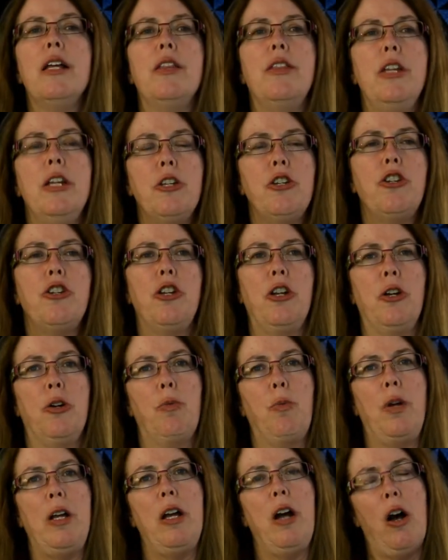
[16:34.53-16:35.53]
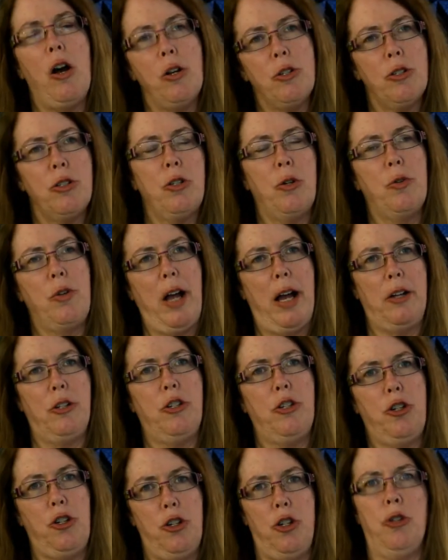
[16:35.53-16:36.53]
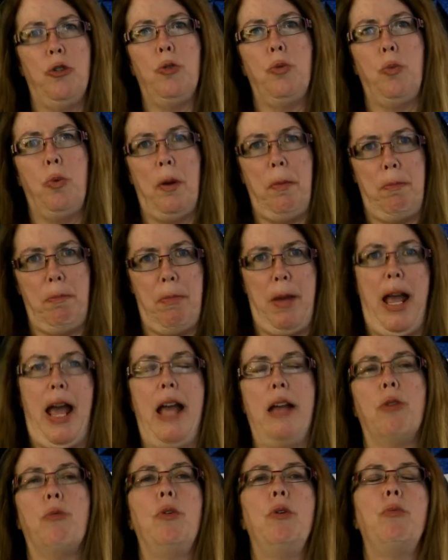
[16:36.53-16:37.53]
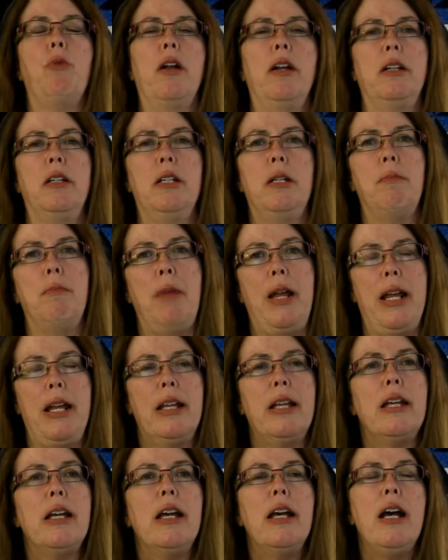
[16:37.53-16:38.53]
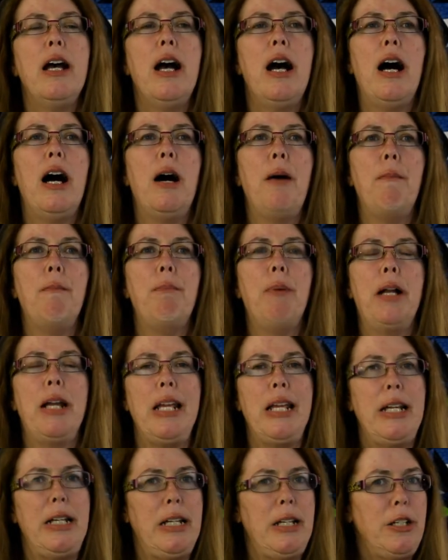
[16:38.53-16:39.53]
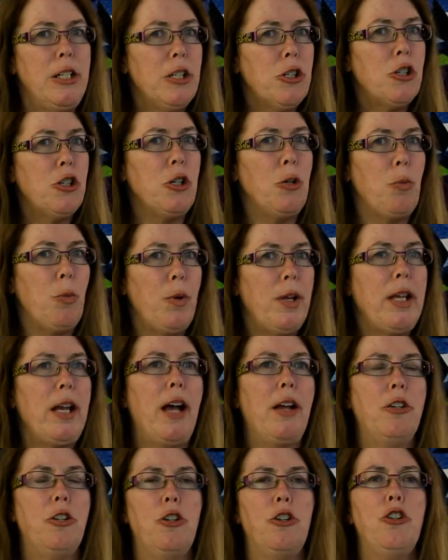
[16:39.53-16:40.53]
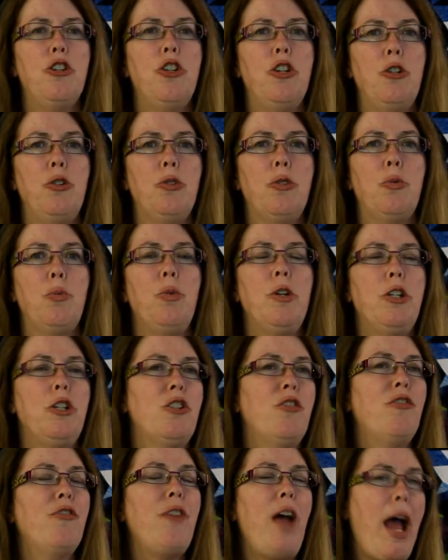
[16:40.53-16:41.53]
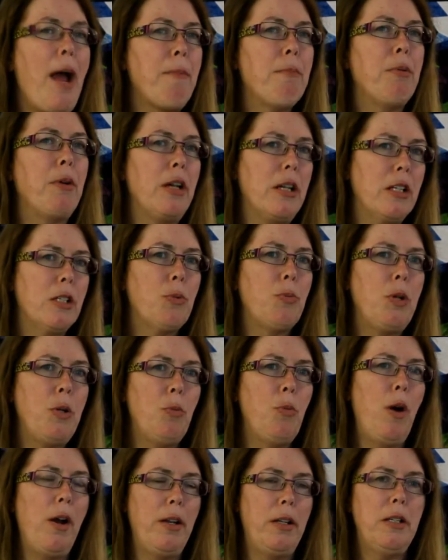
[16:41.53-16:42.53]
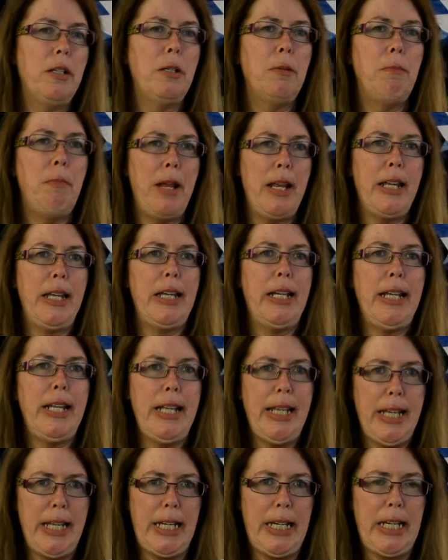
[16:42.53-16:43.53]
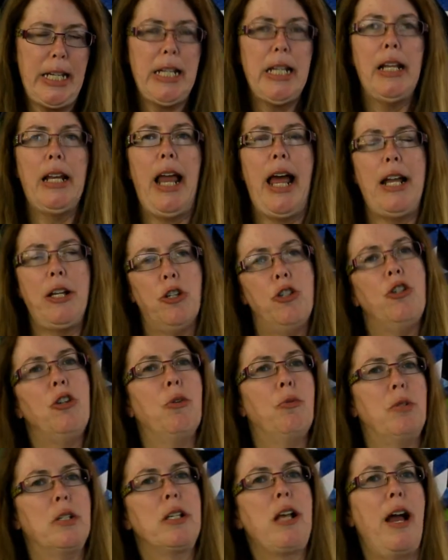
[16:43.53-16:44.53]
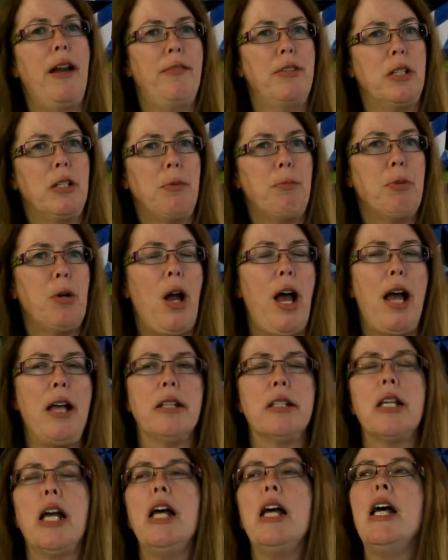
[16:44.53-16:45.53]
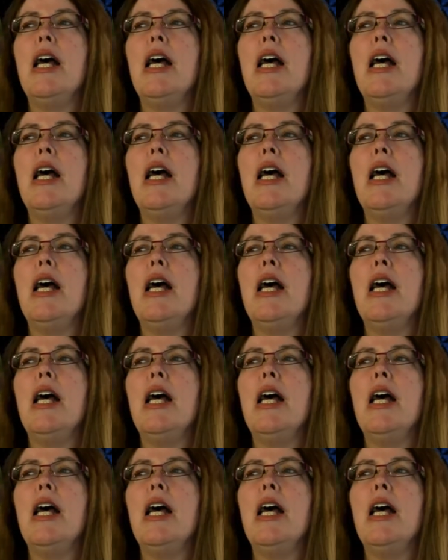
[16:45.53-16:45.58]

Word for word: This year we also got to choose what bag we wanted to make, but in addition we got to choose which fabrics we wanted to make it in. Last year was kind of a surprise.